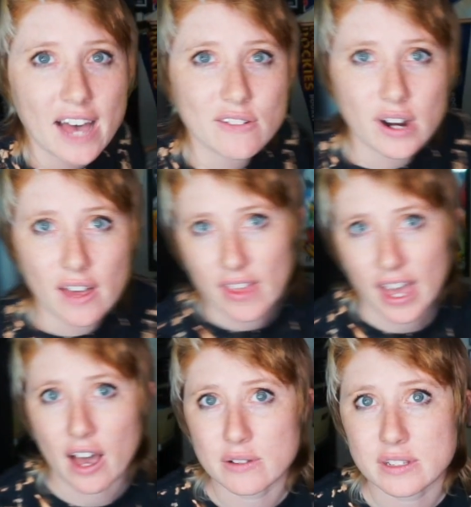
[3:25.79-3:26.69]
around the
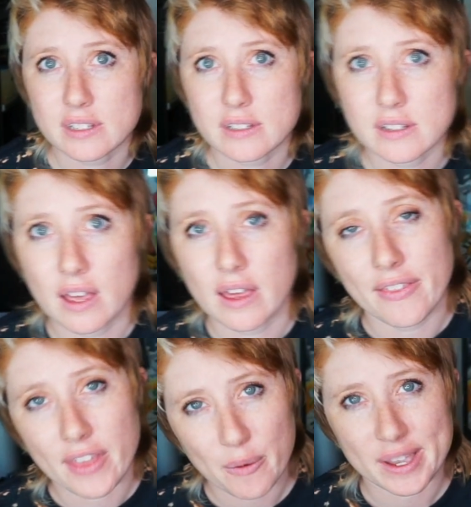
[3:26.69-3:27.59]
house
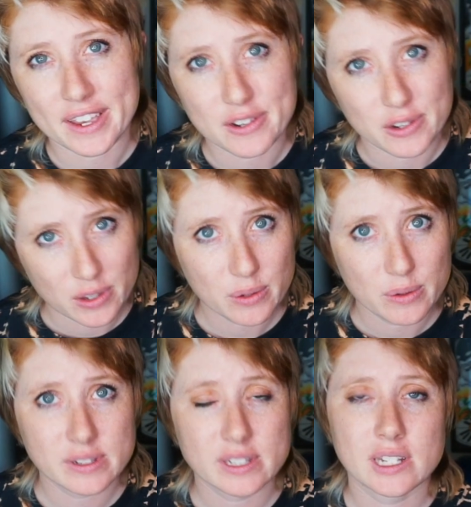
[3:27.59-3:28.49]
that we can
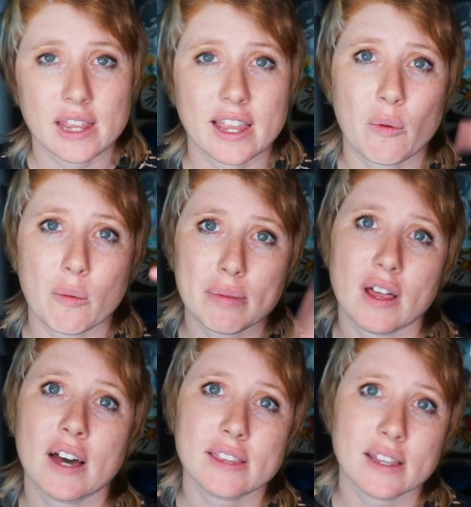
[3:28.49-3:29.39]
use that will
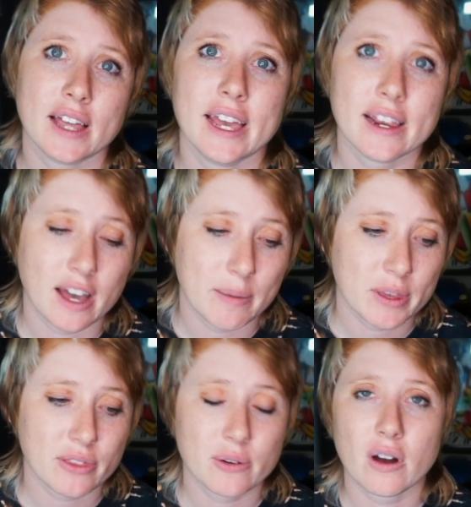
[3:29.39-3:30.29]
block the light
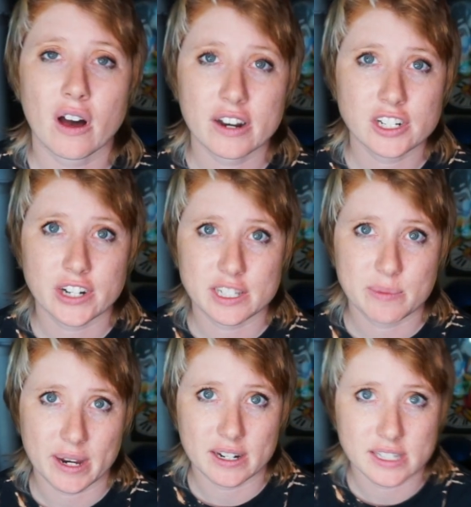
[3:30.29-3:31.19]
coming through on a
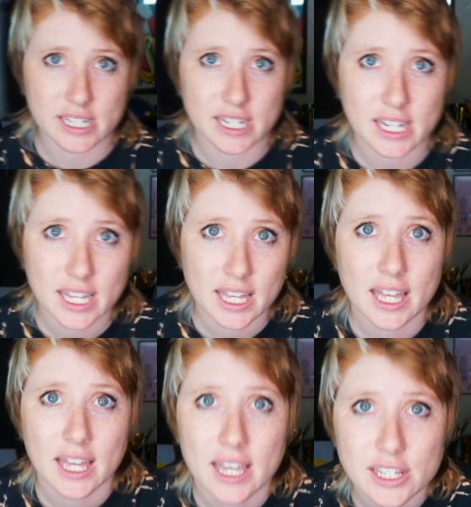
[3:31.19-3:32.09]
transparency
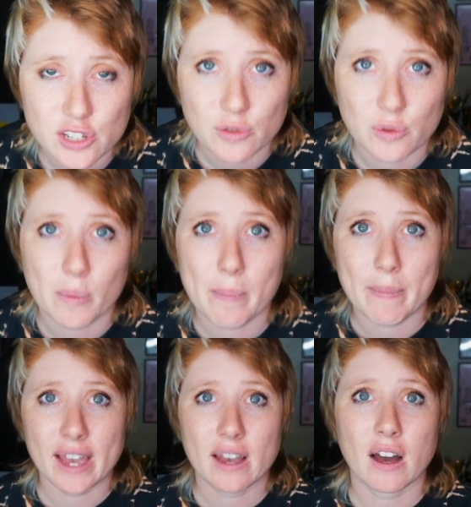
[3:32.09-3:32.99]
to
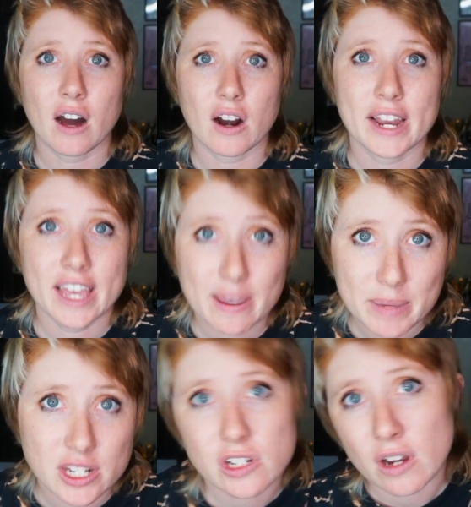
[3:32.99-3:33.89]
make our
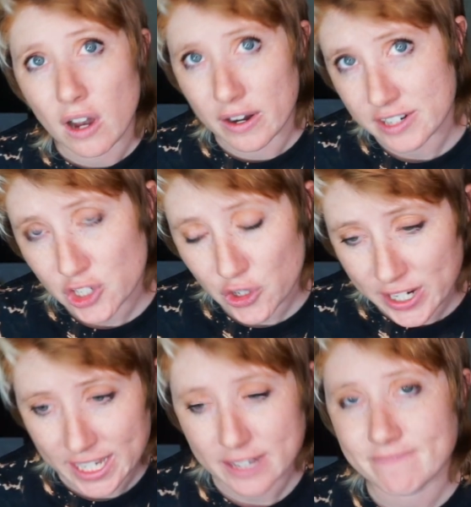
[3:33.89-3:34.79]
image on our
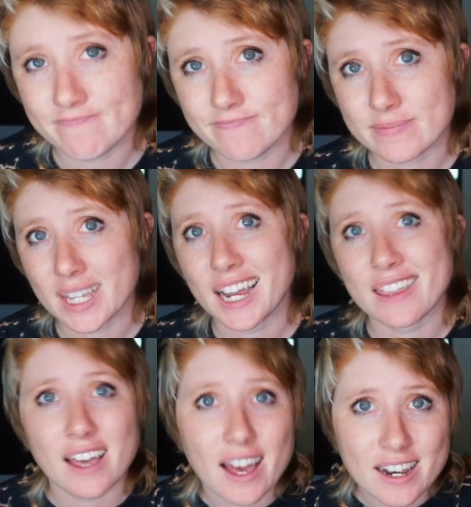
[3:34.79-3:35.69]
screen? And I
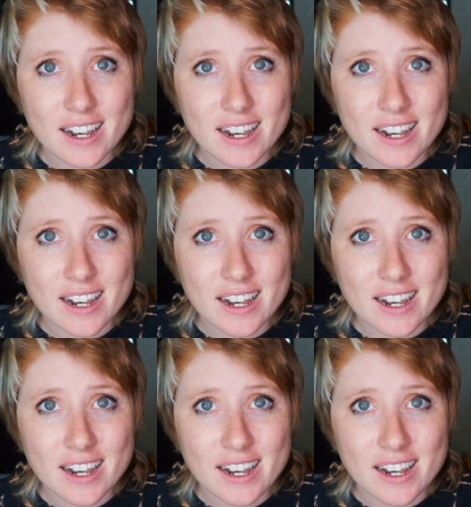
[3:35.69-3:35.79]
thought,